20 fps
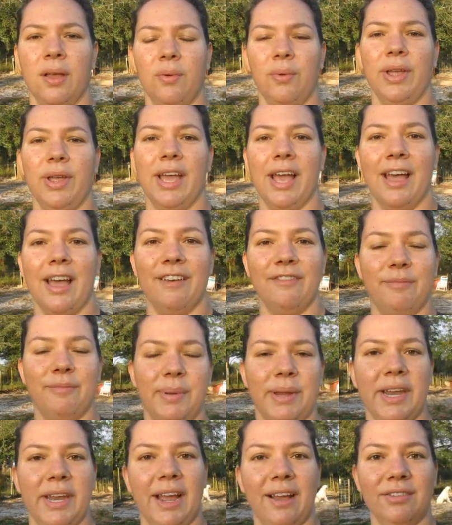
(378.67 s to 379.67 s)
We have
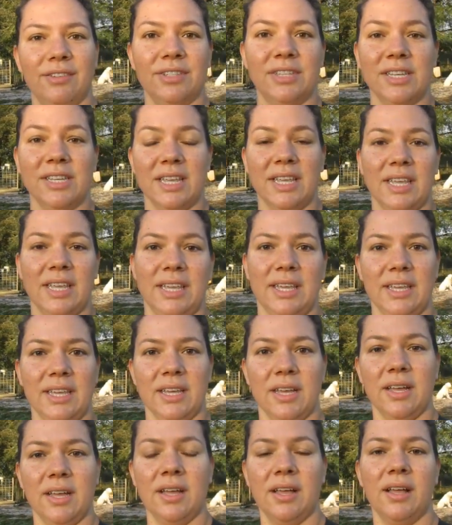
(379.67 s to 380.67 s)
been out to eat
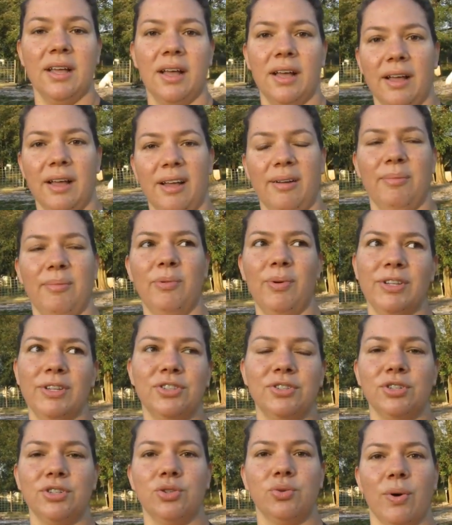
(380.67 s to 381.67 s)
uh,
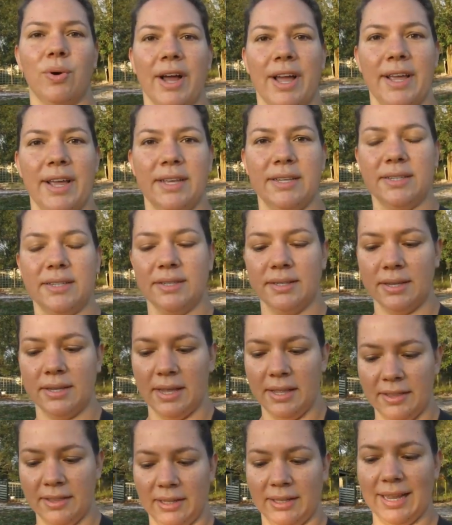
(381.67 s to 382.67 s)
once or twice
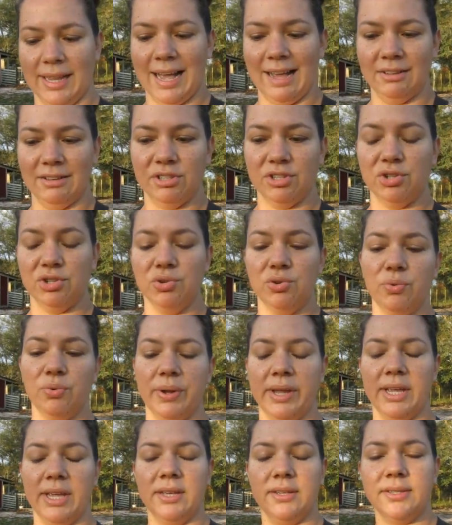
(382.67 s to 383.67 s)
in the last two
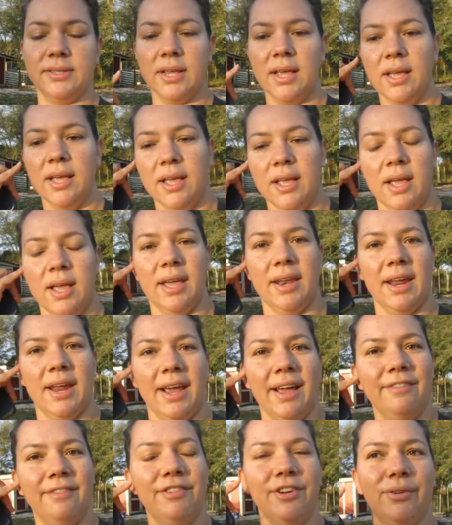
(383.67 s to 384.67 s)
weeks and I
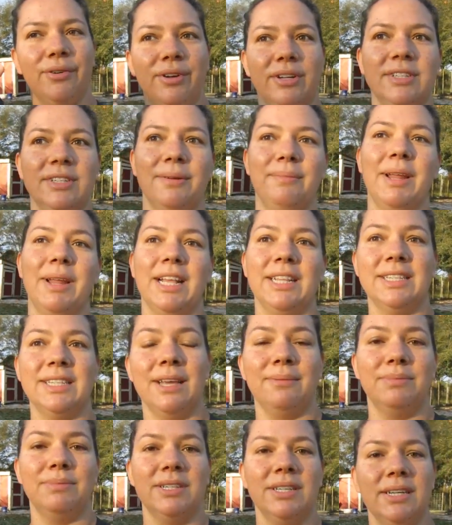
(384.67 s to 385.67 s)
have noticed I'm not
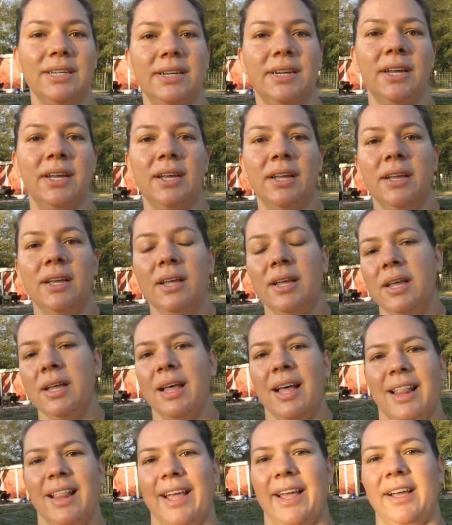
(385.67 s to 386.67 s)
tempted
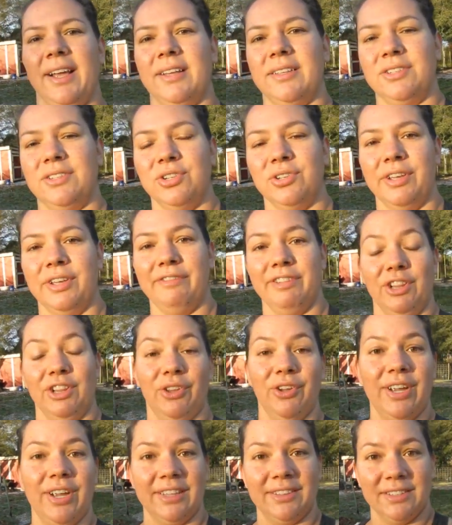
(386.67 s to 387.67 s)
like to even
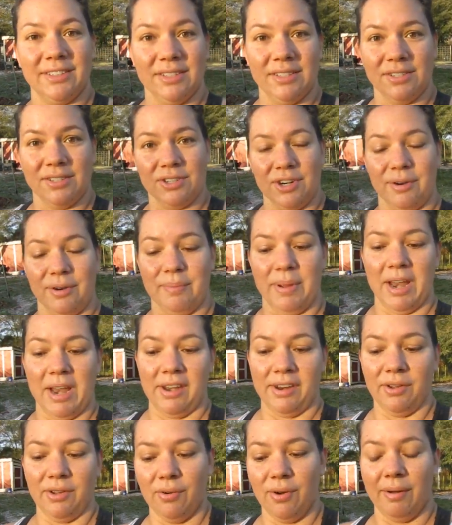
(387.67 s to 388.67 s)
look at the dessert
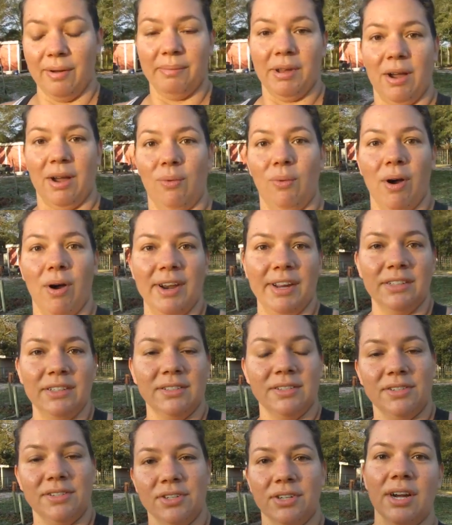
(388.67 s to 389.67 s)
menu I'm not wanting
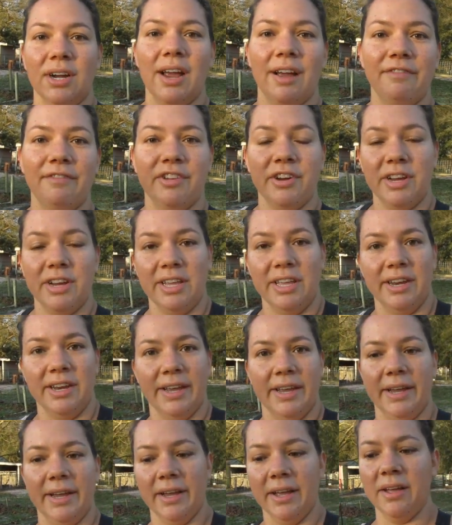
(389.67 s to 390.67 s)
dessert after
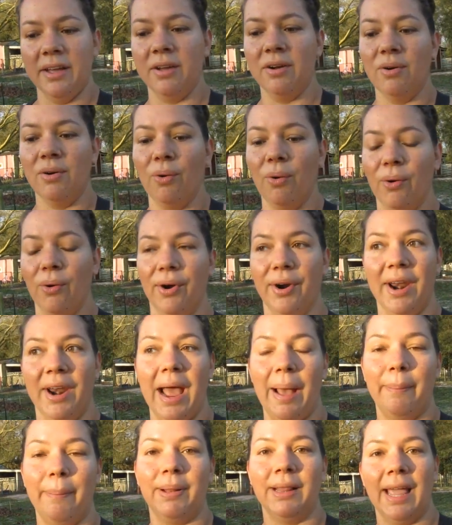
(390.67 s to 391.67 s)
eating or
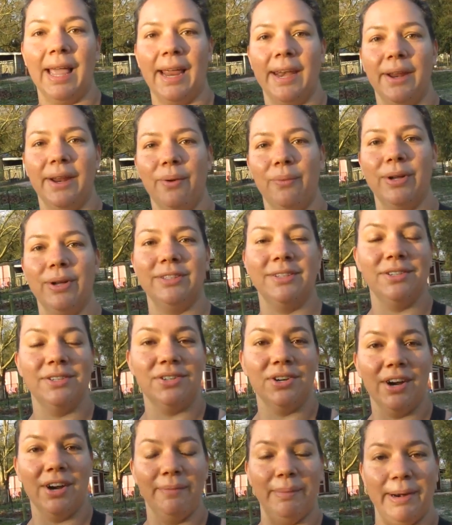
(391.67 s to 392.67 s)
not planning what
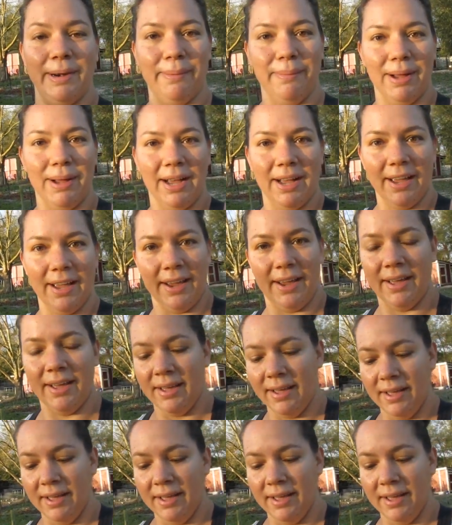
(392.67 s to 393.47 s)
dessert I'm gonna buy